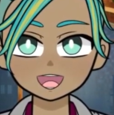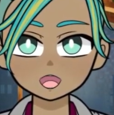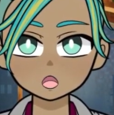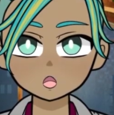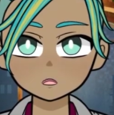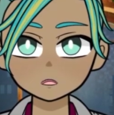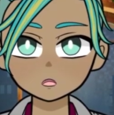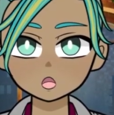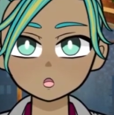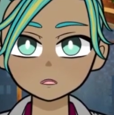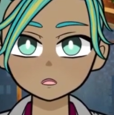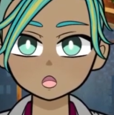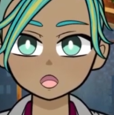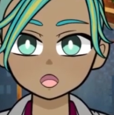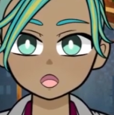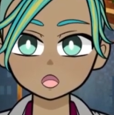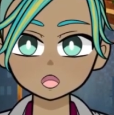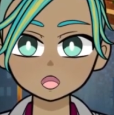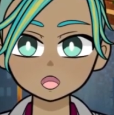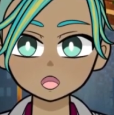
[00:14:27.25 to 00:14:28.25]
a bit
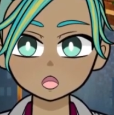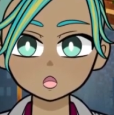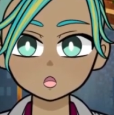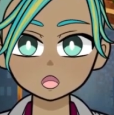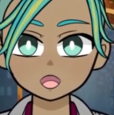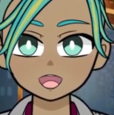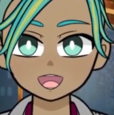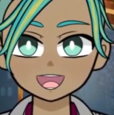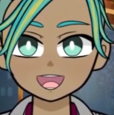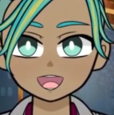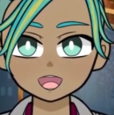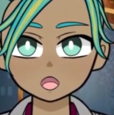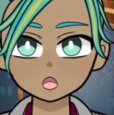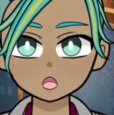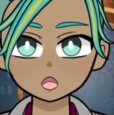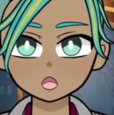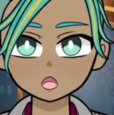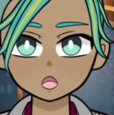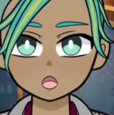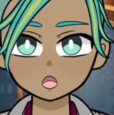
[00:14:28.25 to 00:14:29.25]
better to show the
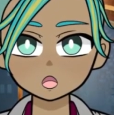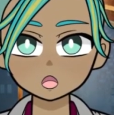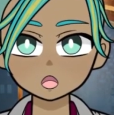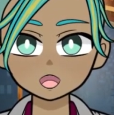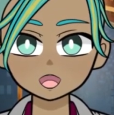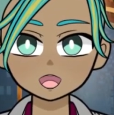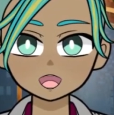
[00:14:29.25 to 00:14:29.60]
character